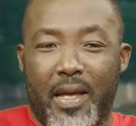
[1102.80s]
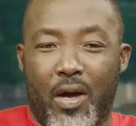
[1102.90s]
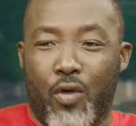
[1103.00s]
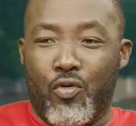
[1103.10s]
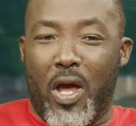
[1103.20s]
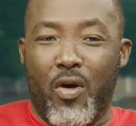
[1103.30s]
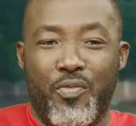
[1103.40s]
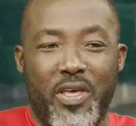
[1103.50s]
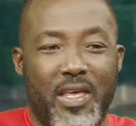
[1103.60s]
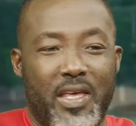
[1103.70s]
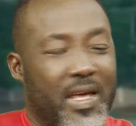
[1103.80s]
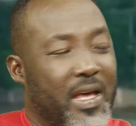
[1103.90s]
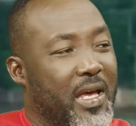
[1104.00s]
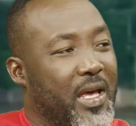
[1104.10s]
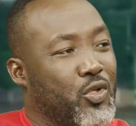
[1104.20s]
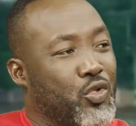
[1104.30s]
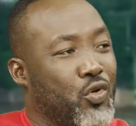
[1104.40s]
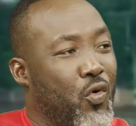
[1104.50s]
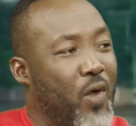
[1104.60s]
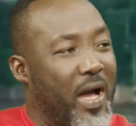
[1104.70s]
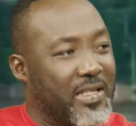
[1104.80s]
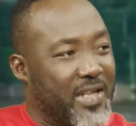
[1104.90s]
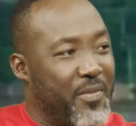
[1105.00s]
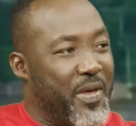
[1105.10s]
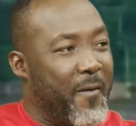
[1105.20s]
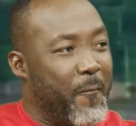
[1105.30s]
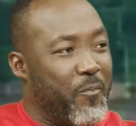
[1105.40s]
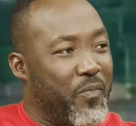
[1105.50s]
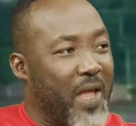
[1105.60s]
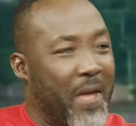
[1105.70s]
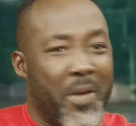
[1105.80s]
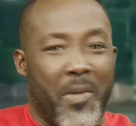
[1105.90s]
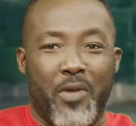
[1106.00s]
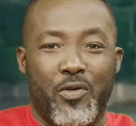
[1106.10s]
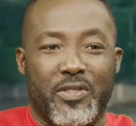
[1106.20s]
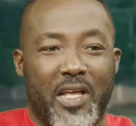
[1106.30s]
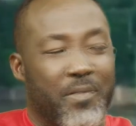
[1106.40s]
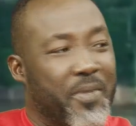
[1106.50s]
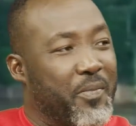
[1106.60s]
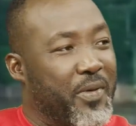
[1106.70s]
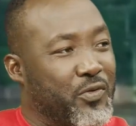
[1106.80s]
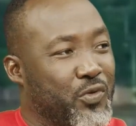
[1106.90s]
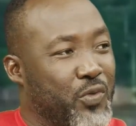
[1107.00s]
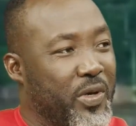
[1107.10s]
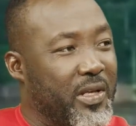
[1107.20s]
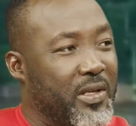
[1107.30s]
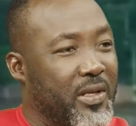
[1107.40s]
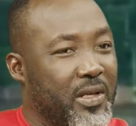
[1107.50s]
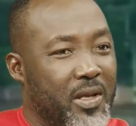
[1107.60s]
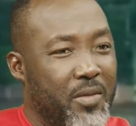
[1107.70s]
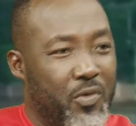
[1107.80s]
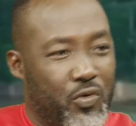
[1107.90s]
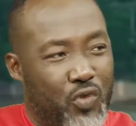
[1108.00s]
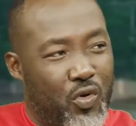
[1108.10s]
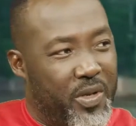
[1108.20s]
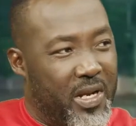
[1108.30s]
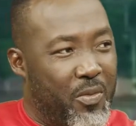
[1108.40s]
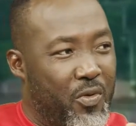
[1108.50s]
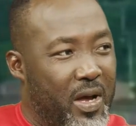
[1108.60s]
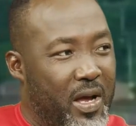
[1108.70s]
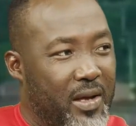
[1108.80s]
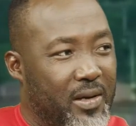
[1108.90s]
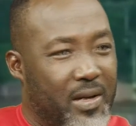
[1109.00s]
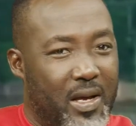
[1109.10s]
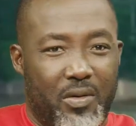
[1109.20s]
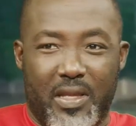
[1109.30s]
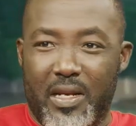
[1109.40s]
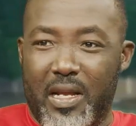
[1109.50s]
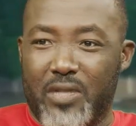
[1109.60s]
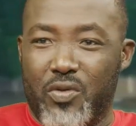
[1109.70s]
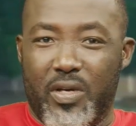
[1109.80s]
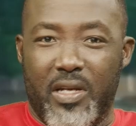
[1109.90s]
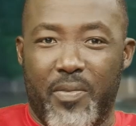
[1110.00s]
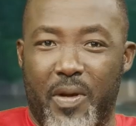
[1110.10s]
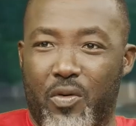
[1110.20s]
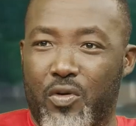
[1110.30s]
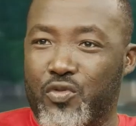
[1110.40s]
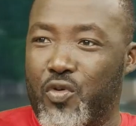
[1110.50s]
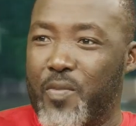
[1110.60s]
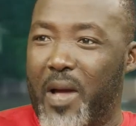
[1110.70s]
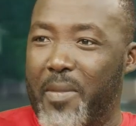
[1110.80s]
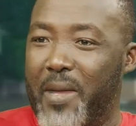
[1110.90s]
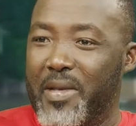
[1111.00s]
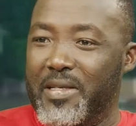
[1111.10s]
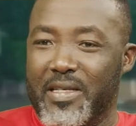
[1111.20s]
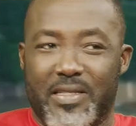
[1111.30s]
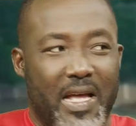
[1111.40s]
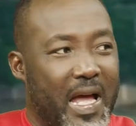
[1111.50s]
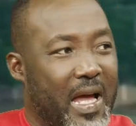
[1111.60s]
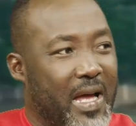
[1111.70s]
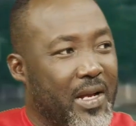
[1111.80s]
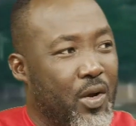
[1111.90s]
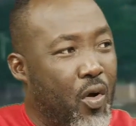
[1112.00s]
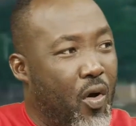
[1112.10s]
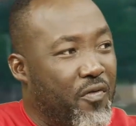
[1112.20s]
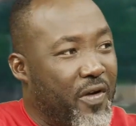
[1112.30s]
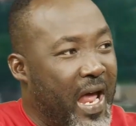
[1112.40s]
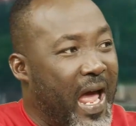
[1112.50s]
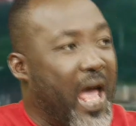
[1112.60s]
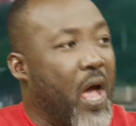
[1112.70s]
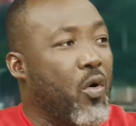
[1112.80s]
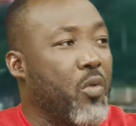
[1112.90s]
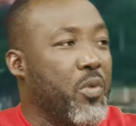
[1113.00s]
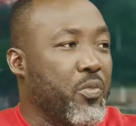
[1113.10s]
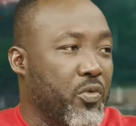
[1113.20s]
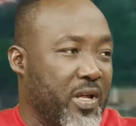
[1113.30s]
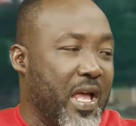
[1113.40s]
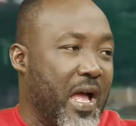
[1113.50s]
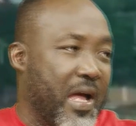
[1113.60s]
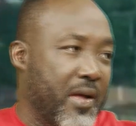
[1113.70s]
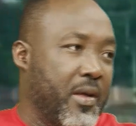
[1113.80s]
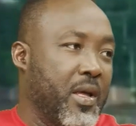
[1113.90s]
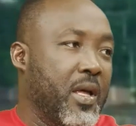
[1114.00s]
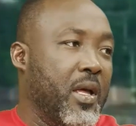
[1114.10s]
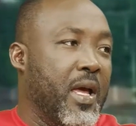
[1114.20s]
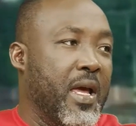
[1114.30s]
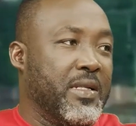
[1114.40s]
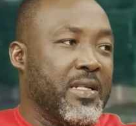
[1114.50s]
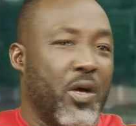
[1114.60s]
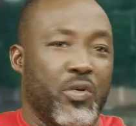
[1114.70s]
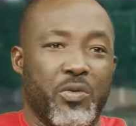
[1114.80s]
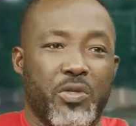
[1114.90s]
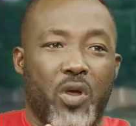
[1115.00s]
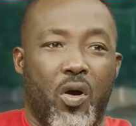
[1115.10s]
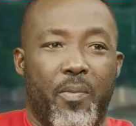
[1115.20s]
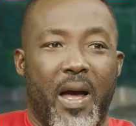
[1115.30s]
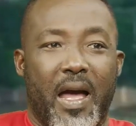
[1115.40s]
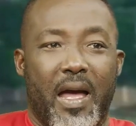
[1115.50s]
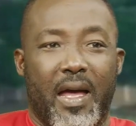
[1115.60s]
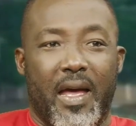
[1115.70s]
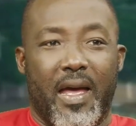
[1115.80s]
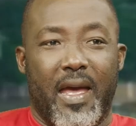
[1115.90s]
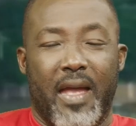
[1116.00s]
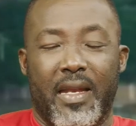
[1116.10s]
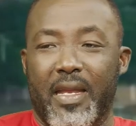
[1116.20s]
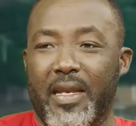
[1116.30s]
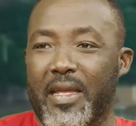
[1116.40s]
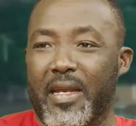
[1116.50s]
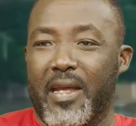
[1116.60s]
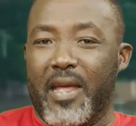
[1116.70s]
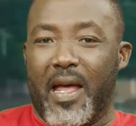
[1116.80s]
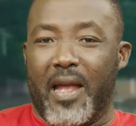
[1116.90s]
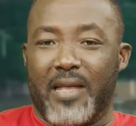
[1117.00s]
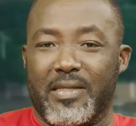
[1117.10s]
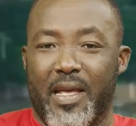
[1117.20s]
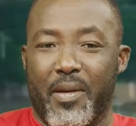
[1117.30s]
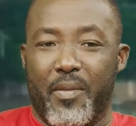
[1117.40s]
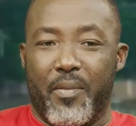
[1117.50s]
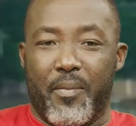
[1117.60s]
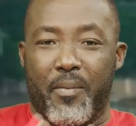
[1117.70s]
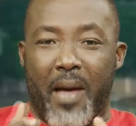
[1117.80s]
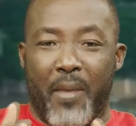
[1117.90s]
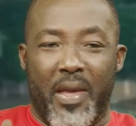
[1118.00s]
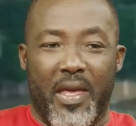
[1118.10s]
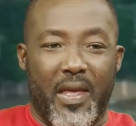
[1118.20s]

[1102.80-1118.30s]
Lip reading: odo obi e show actually me. Ama mabedu sam pempensuwe. Me so obi na mo a I would think that okay, ni ba kono so baba beje sa love na e wo me yeah. Enti na wo so oba ene ne yire and I say mama